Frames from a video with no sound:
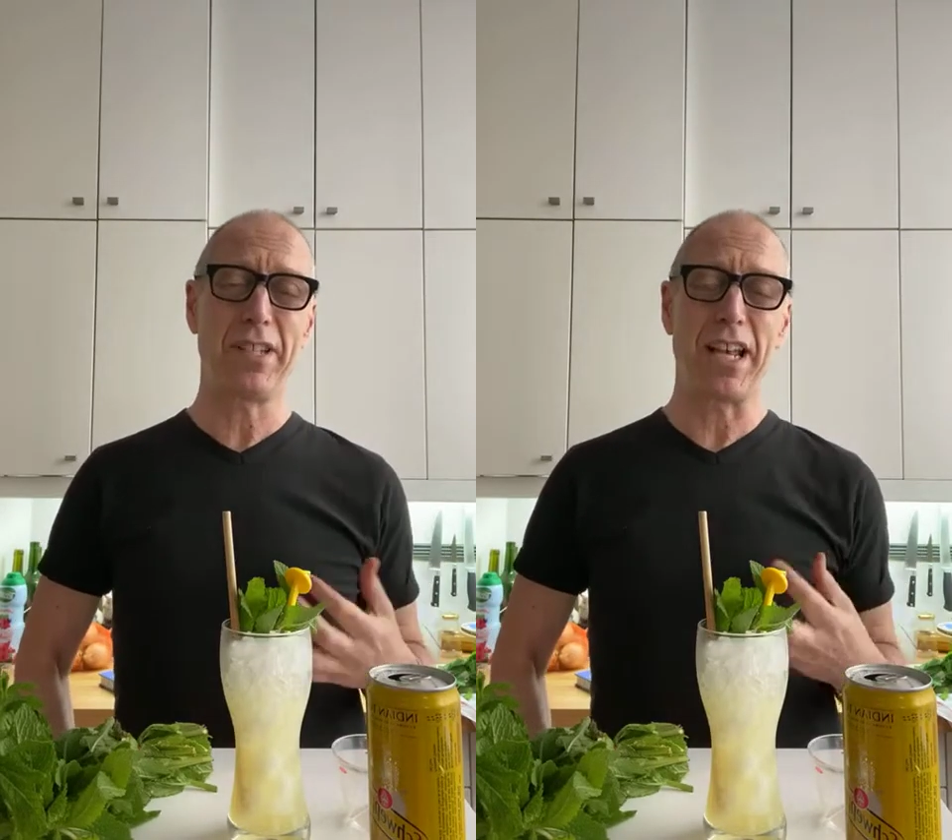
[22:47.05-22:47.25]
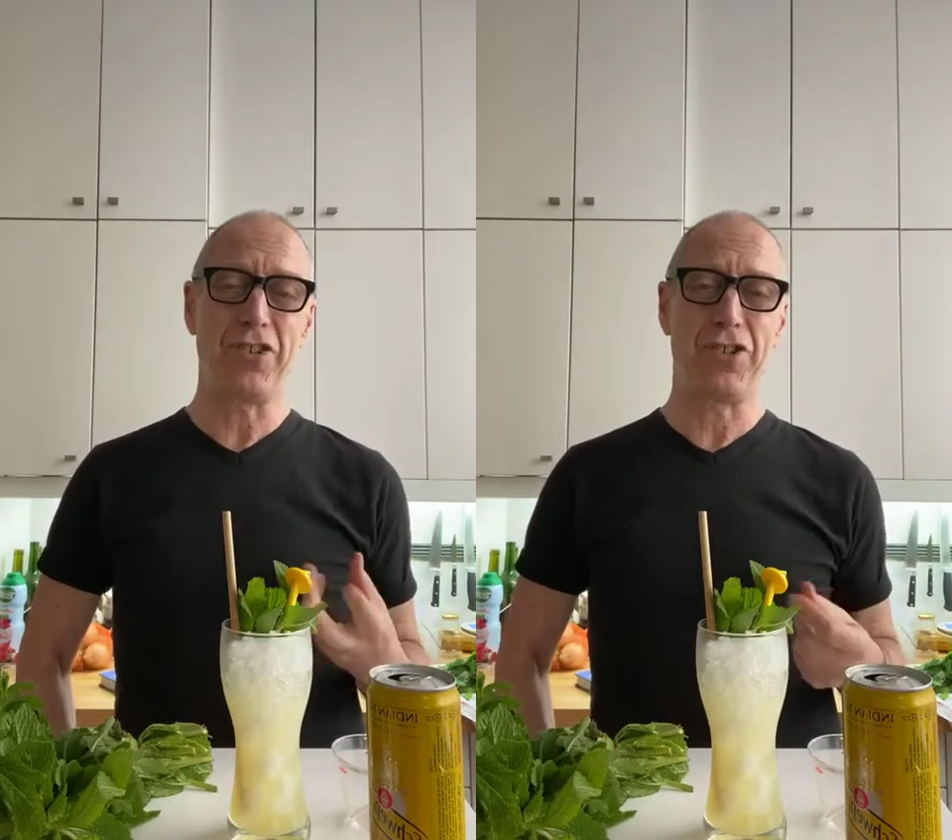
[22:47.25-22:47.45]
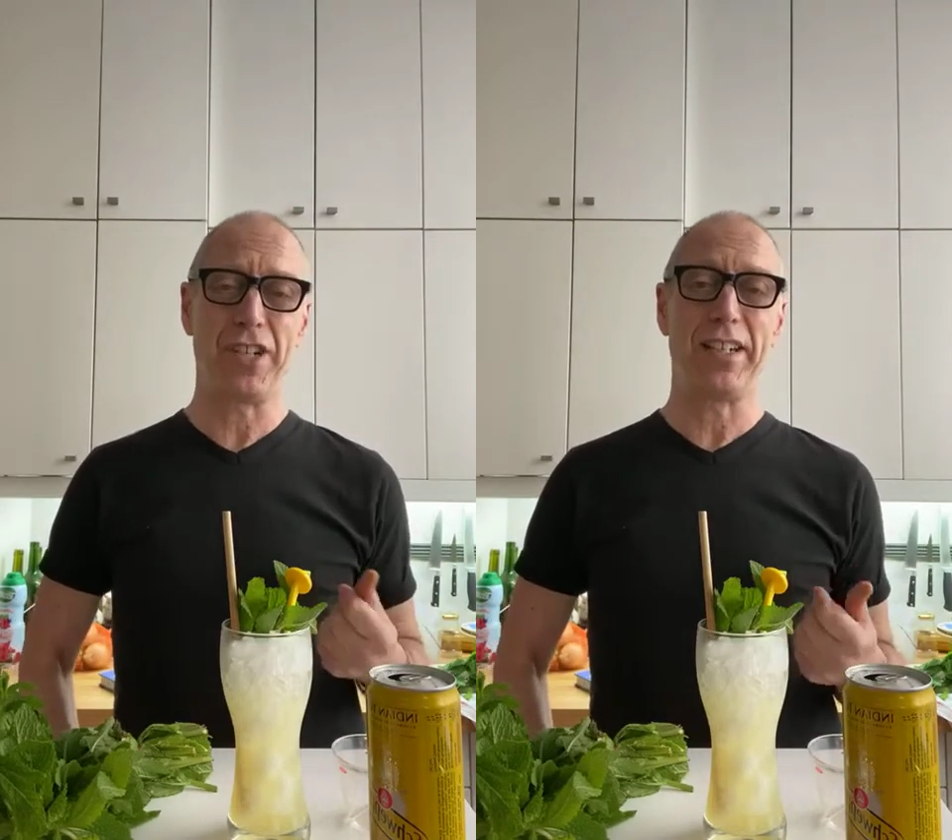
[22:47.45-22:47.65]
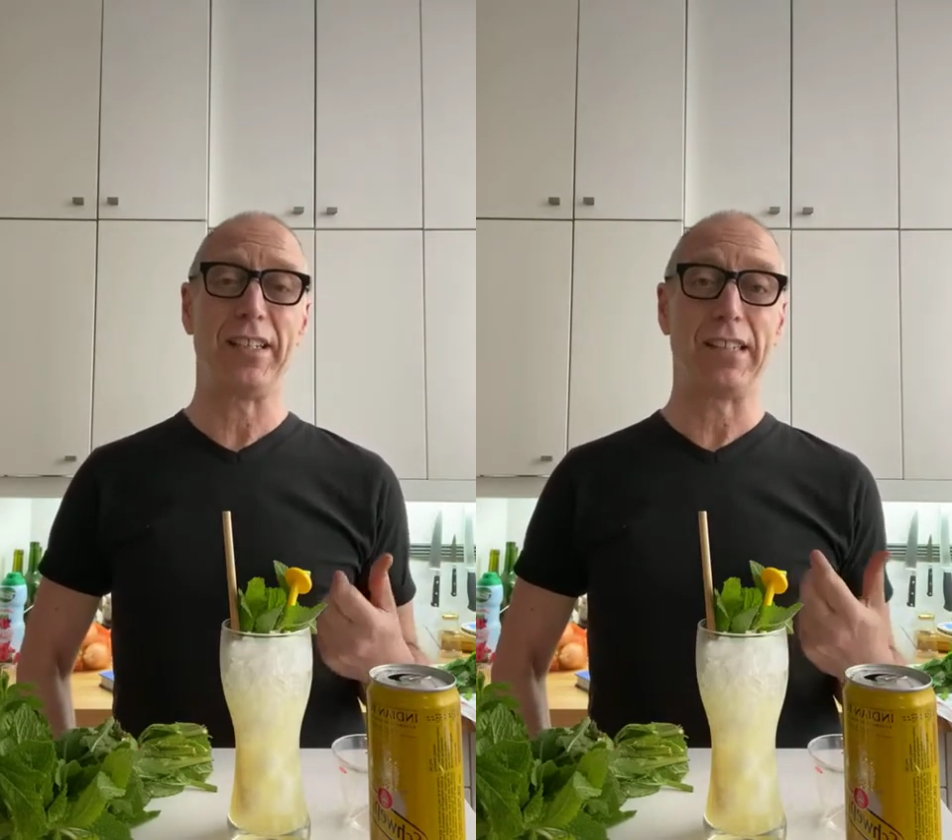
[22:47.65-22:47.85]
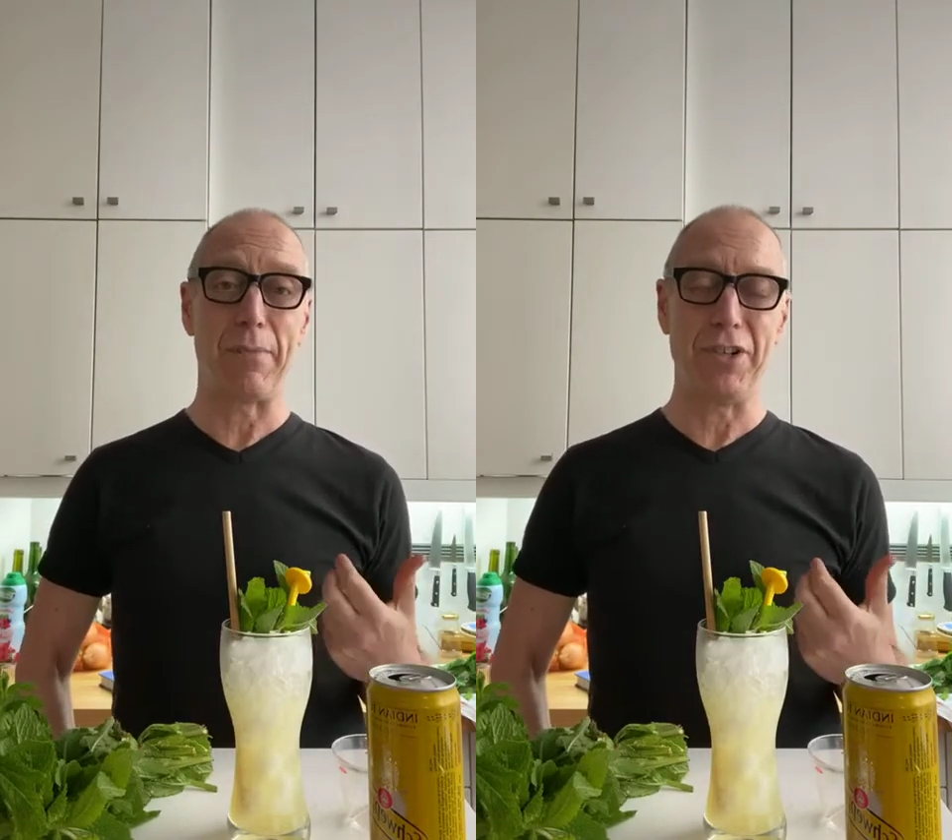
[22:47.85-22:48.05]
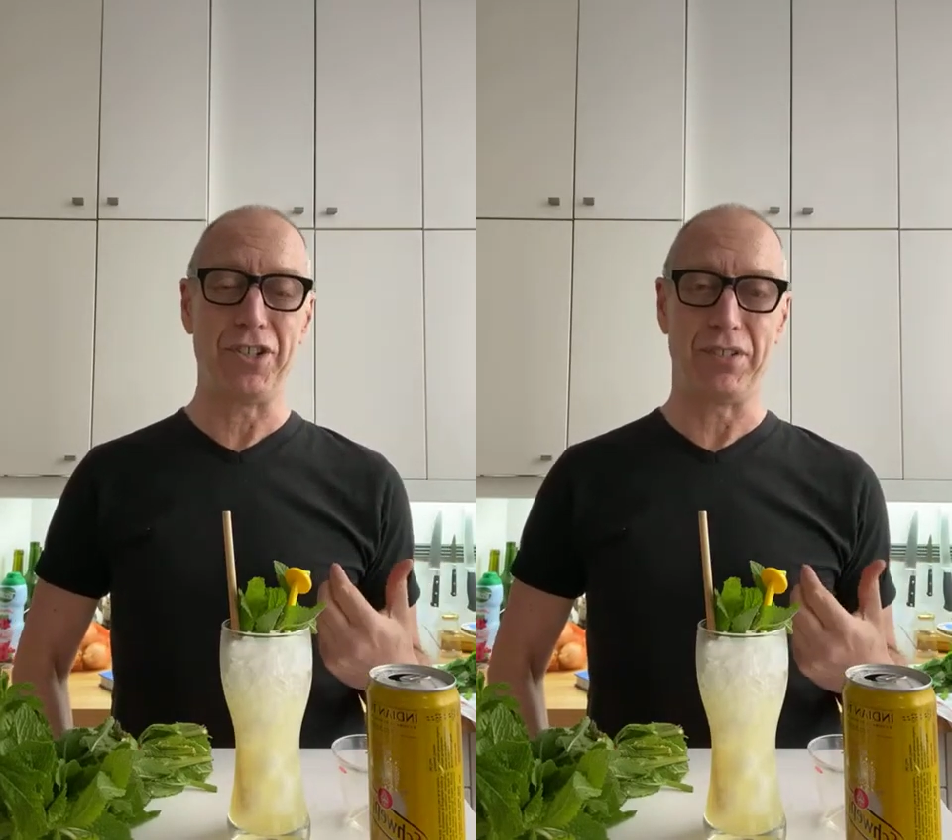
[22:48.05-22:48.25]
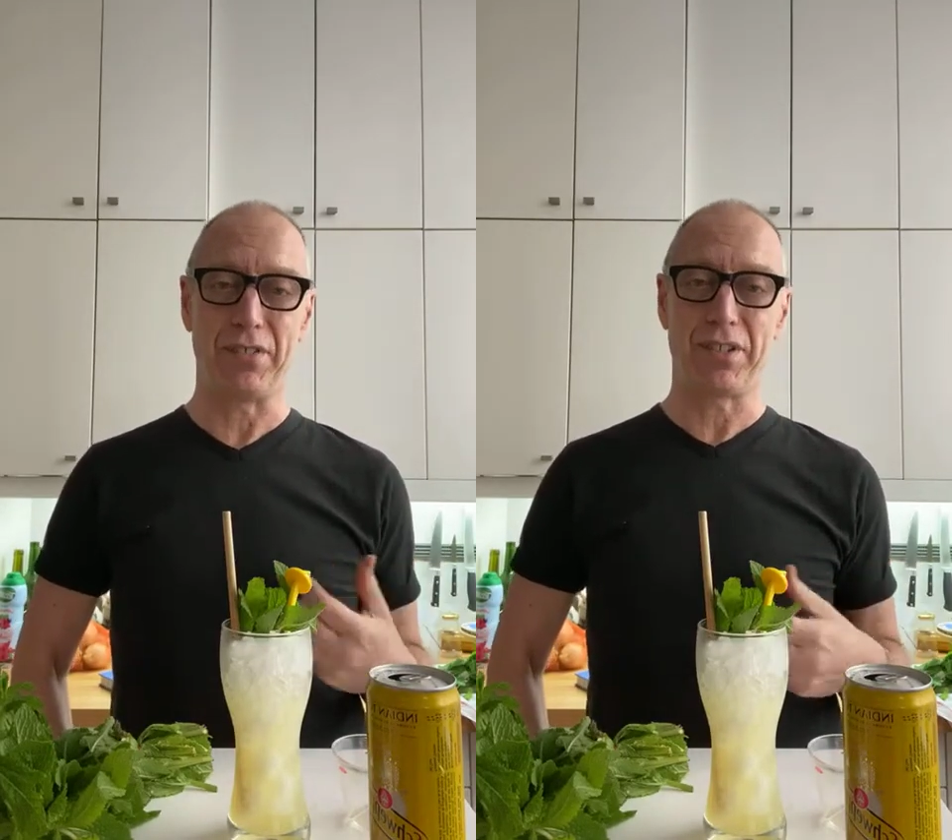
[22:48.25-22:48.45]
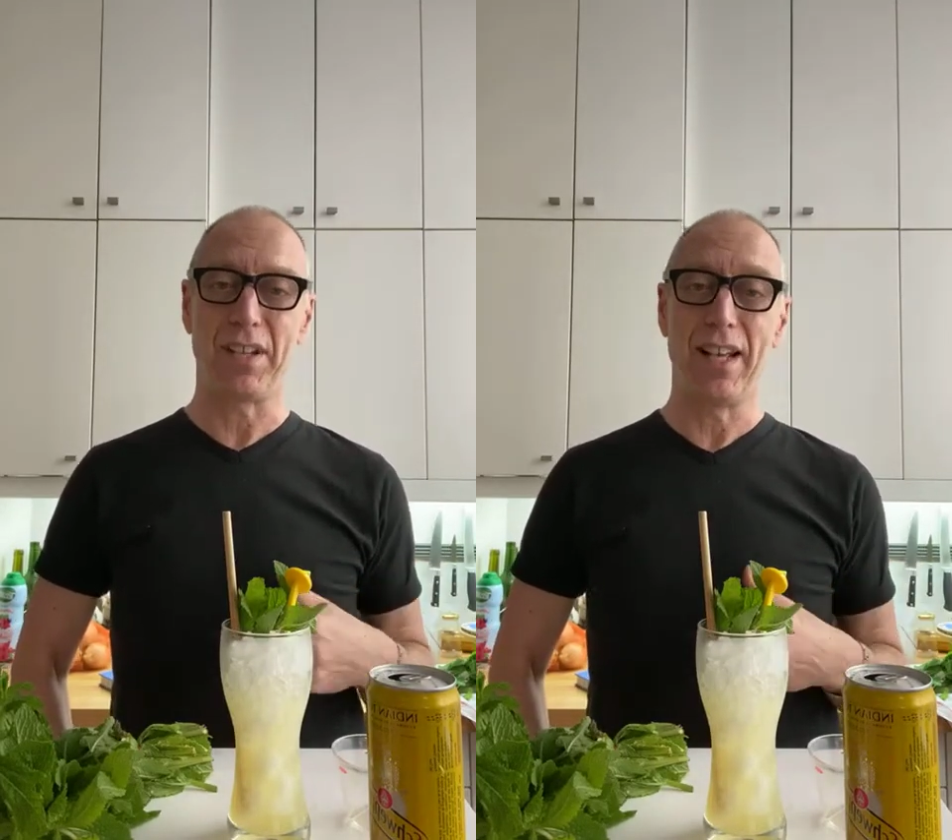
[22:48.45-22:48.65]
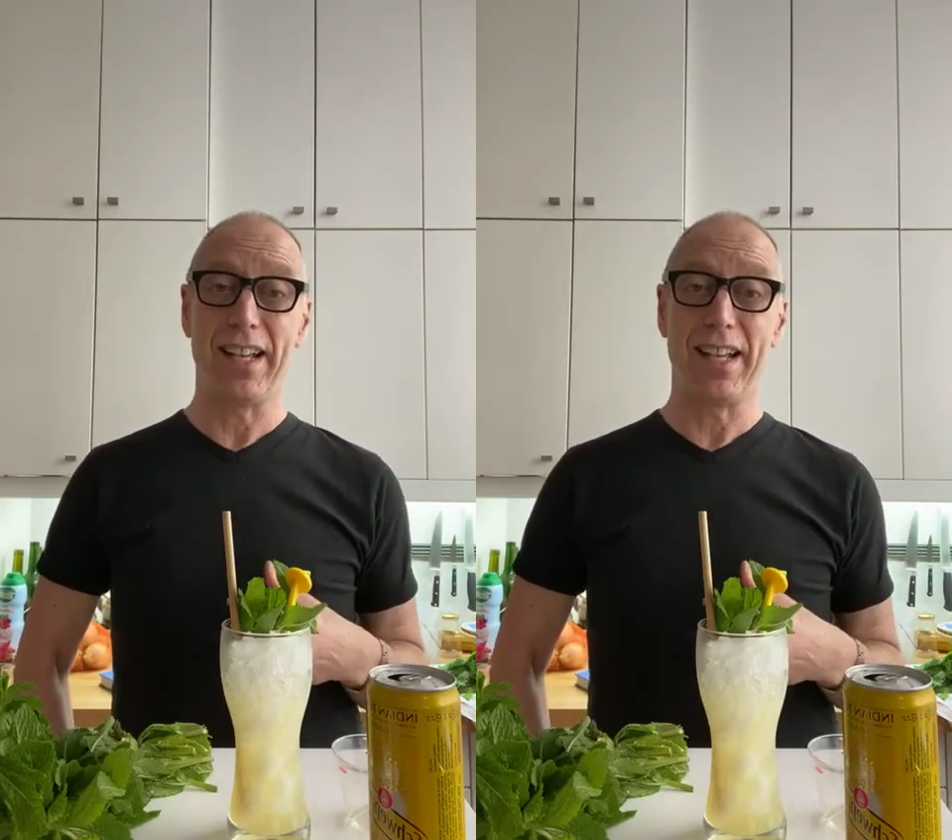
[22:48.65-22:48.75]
and gin and lemon juice.